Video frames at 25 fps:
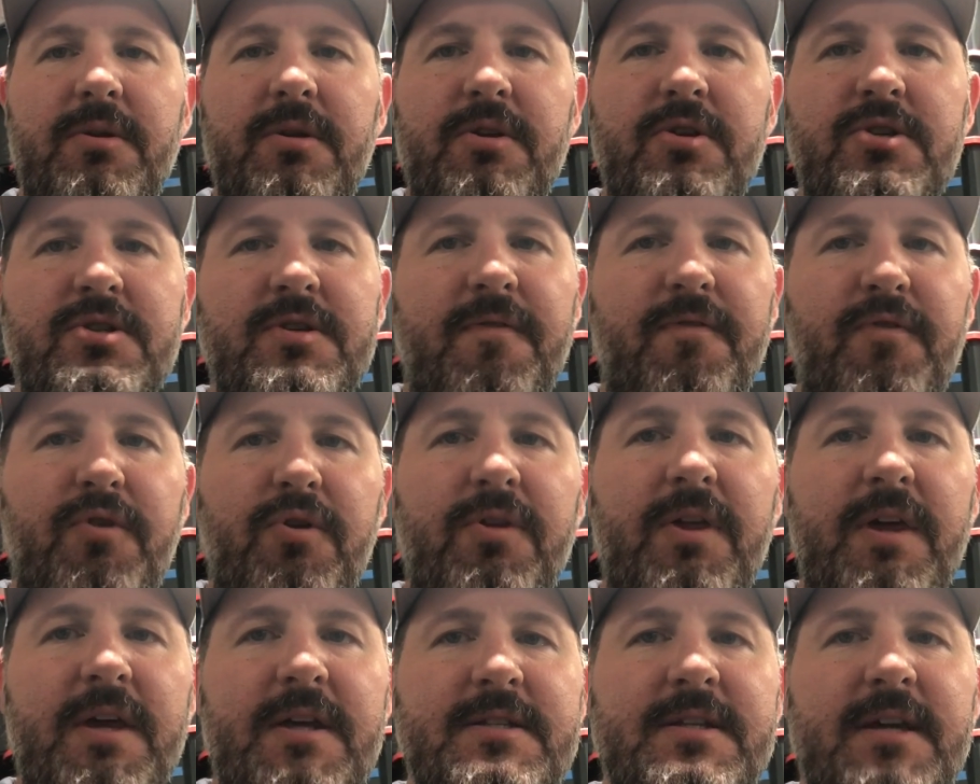There's a few
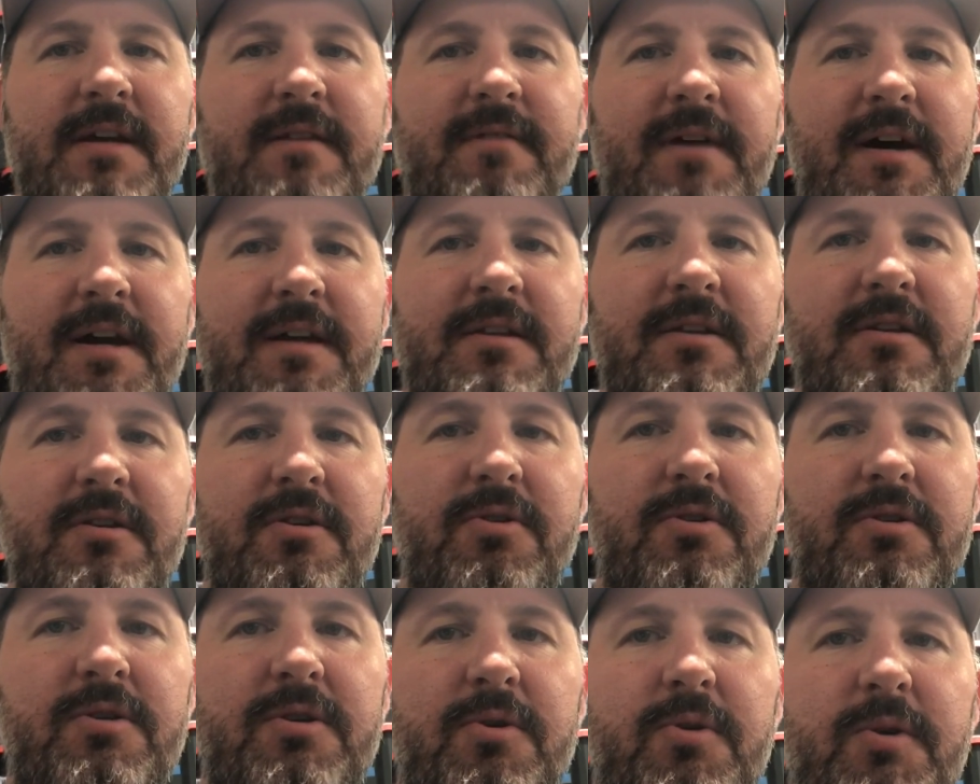things I'd like to do
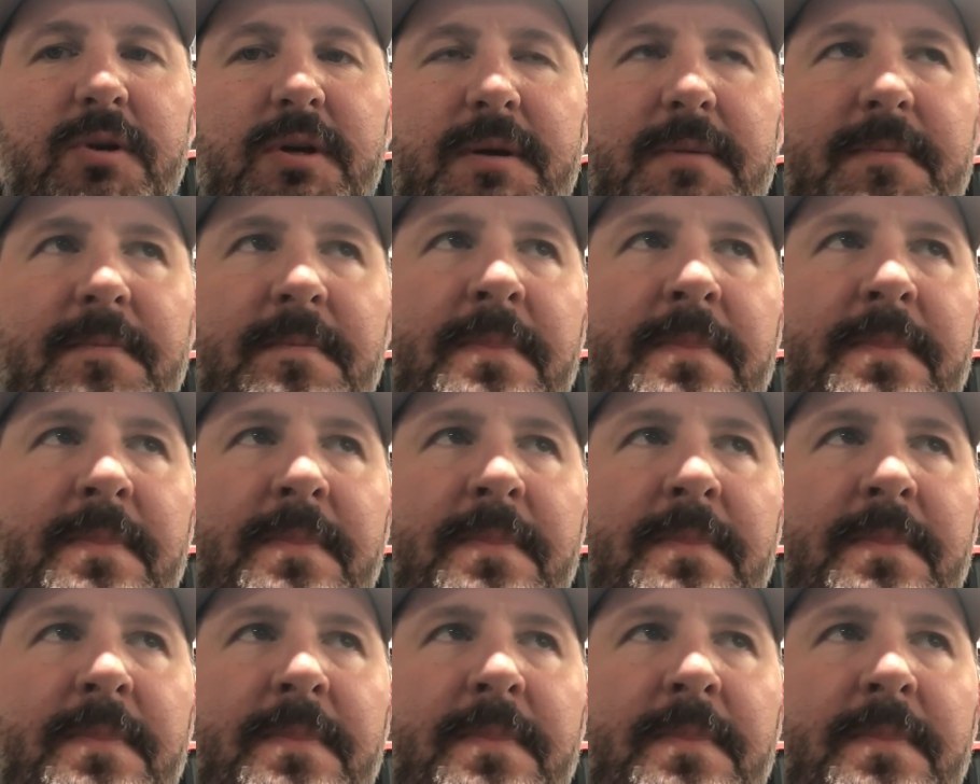to it.